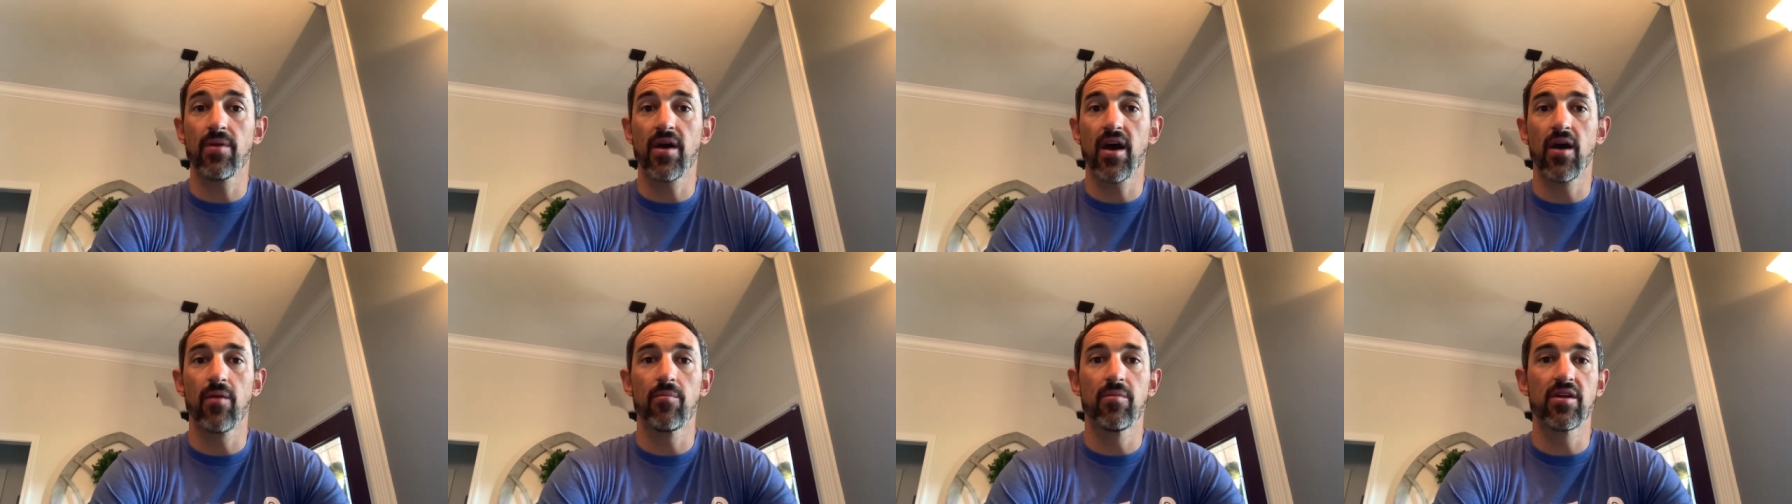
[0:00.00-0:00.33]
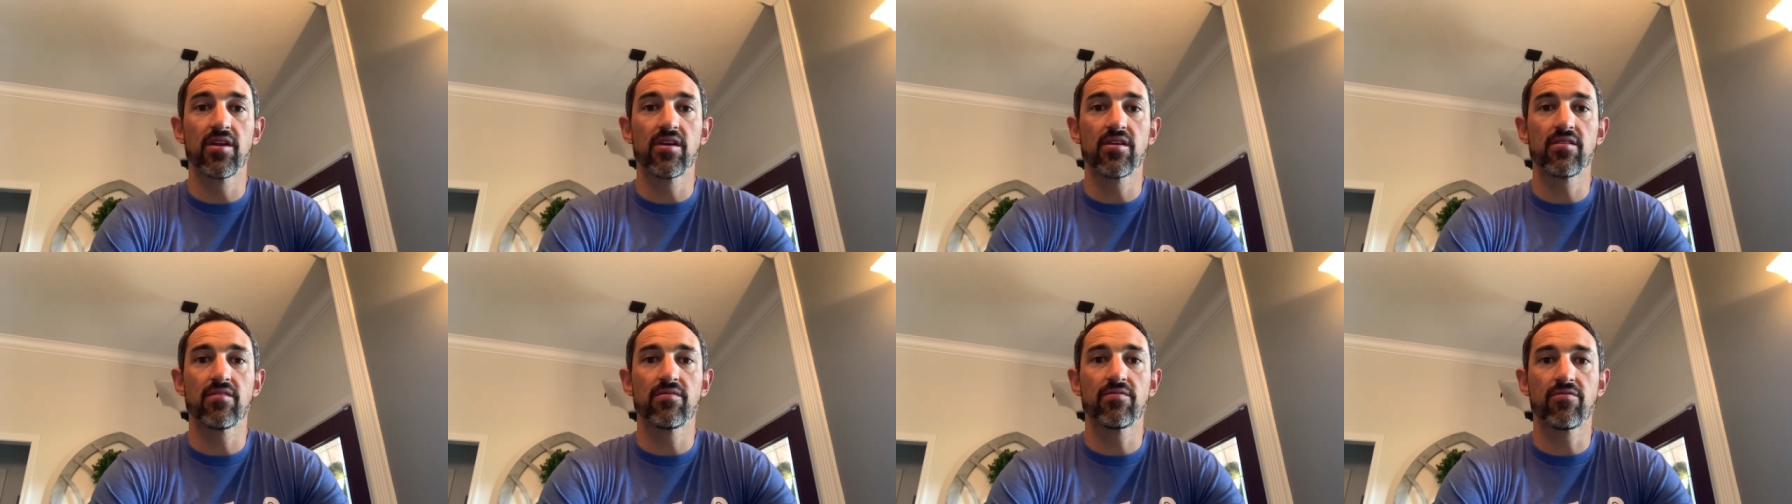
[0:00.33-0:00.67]
how
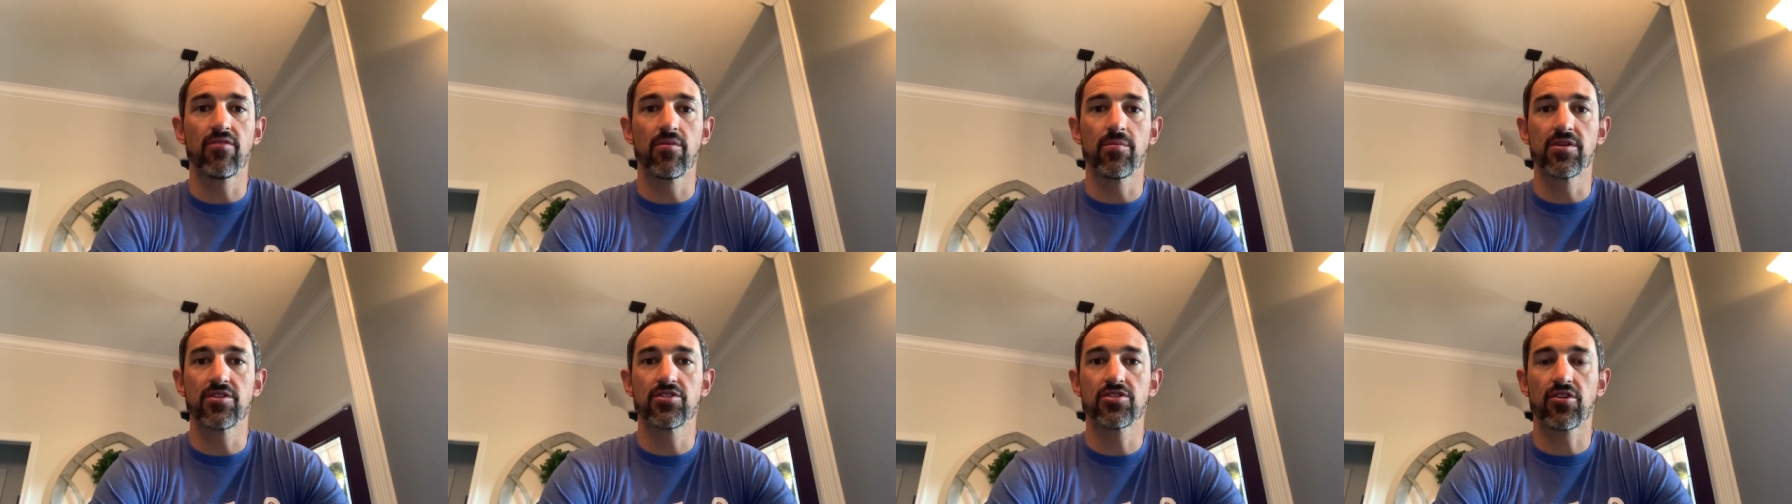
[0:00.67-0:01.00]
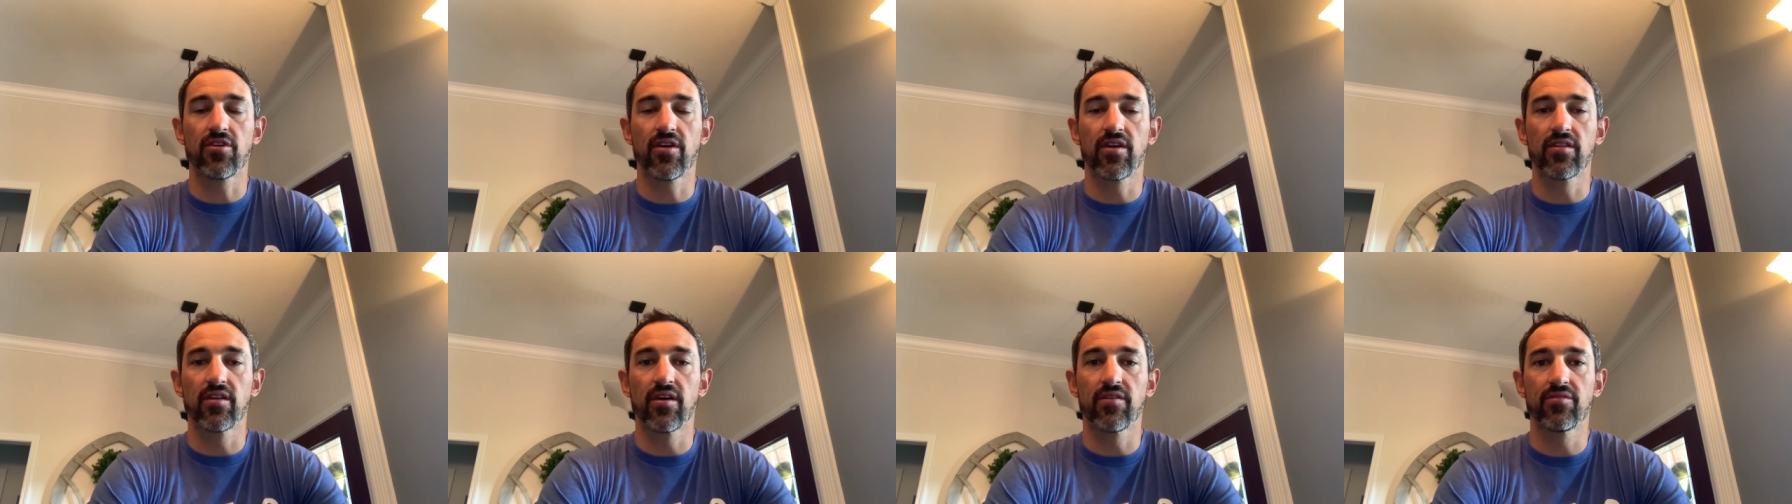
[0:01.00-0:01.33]
many from each
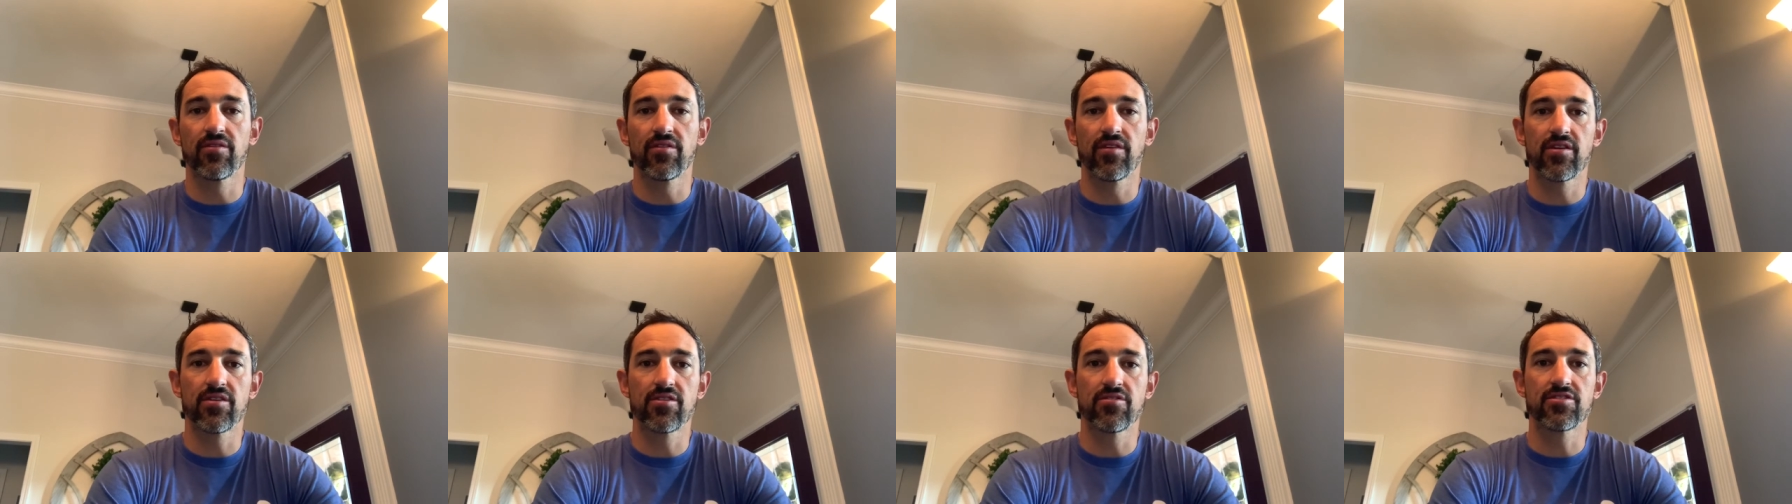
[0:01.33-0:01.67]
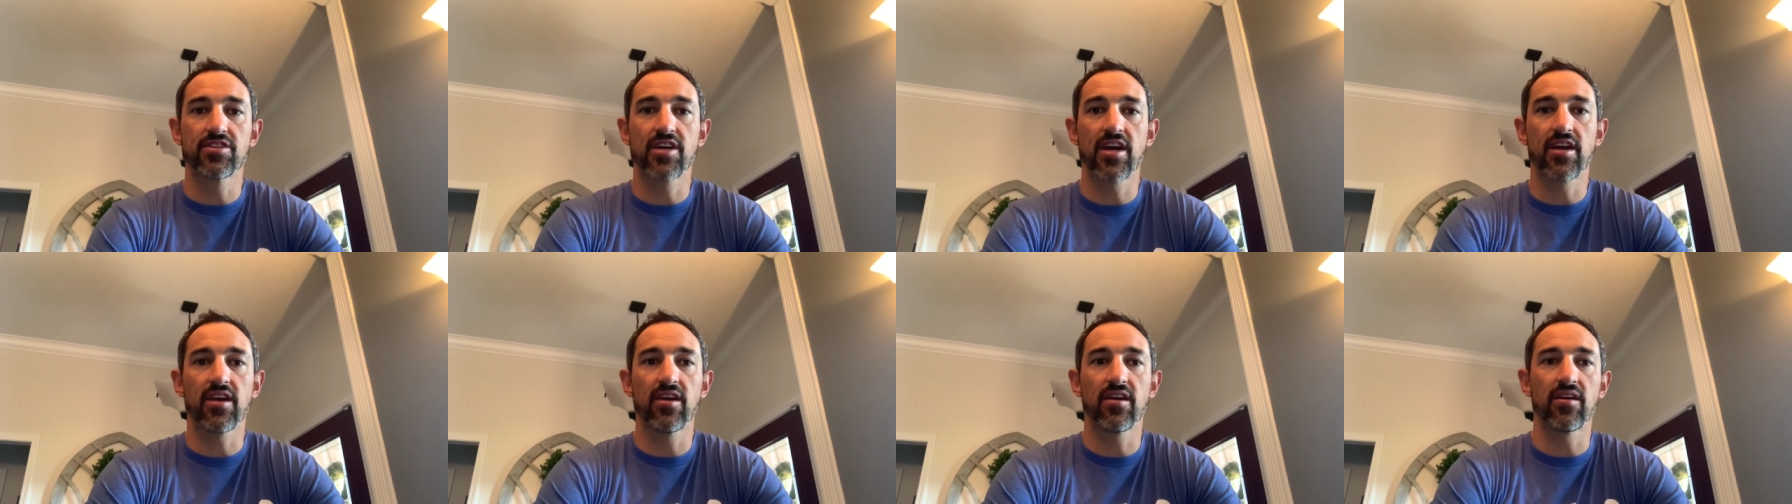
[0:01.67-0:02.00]
grade level that you're
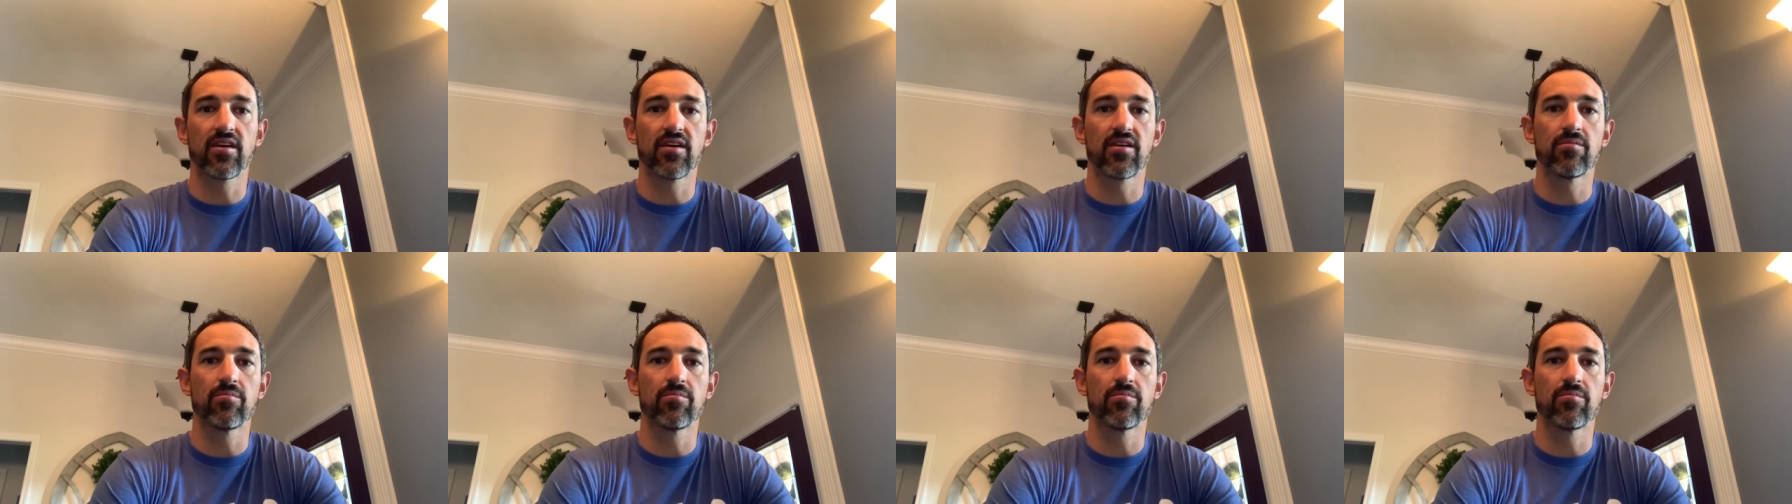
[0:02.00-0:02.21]
taking,